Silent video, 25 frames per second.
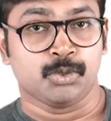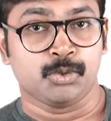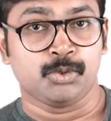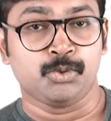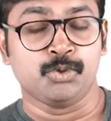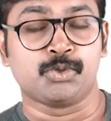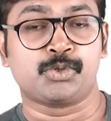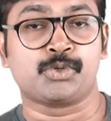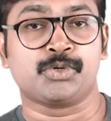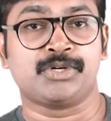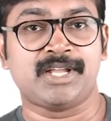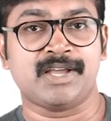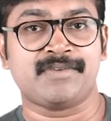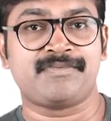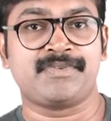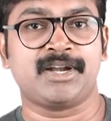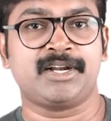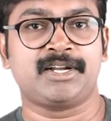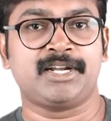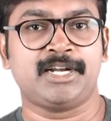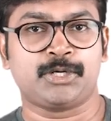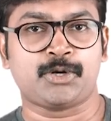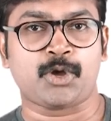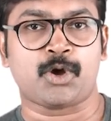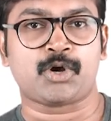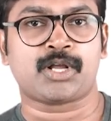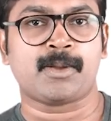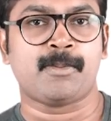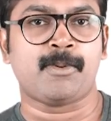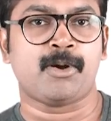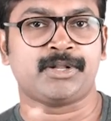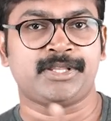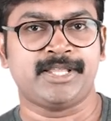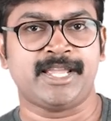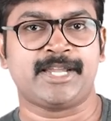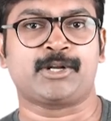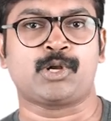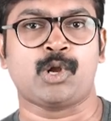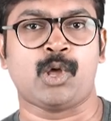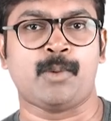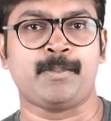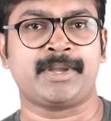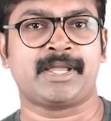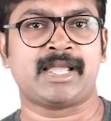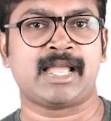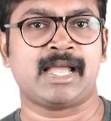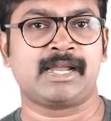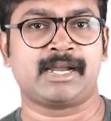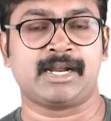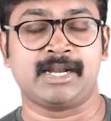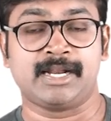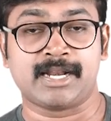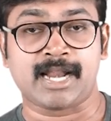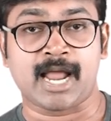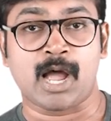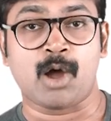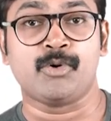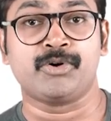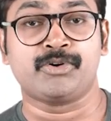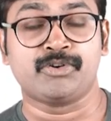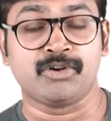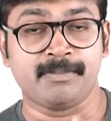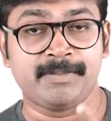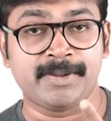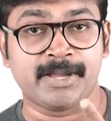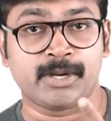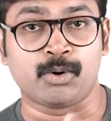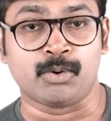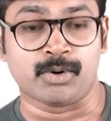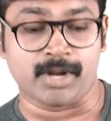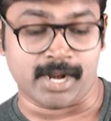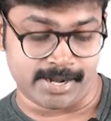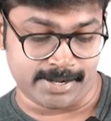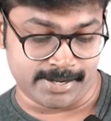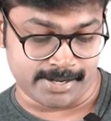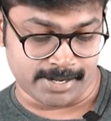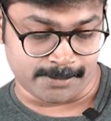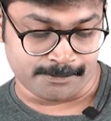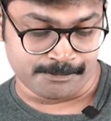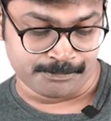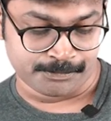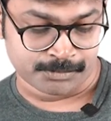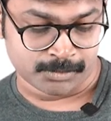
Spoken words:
You should definitely talk about the economic angle and how it will be a good idea.